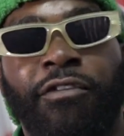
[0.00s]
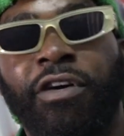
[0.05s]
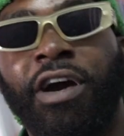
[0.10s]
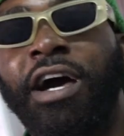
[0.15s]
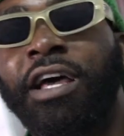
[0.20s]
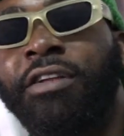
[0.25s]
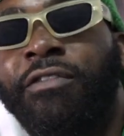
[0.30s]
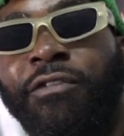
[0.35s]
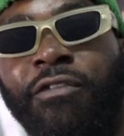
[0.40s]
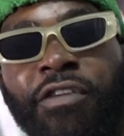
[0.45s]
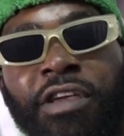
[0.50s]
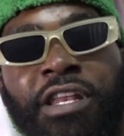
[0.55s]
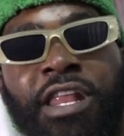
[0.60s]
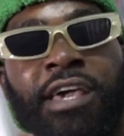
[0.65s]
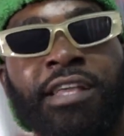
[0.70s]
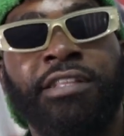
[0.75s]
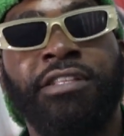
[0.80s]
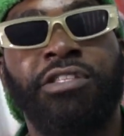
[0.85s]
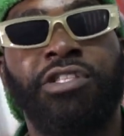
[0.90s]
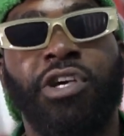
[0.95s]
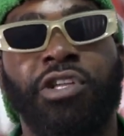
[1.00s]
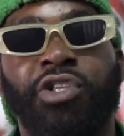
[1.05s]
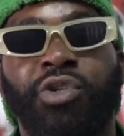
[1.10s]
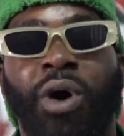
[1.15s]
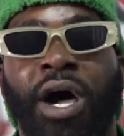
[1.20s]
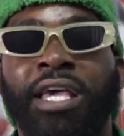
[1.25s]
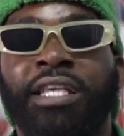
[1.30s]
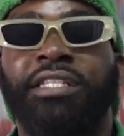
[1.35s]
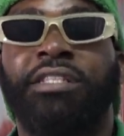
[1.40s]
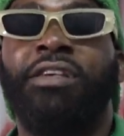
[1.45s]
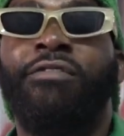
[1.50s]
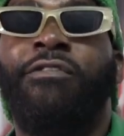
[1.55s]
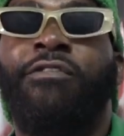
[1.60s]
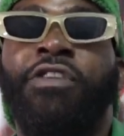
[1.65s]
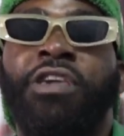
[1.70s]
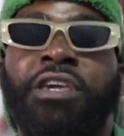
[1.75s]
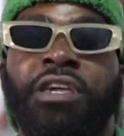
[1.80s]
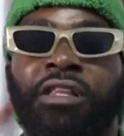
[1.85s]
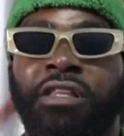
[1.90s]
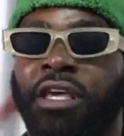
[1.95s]
of your artistic journey
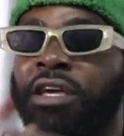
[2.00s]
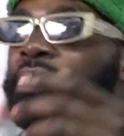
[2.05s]
was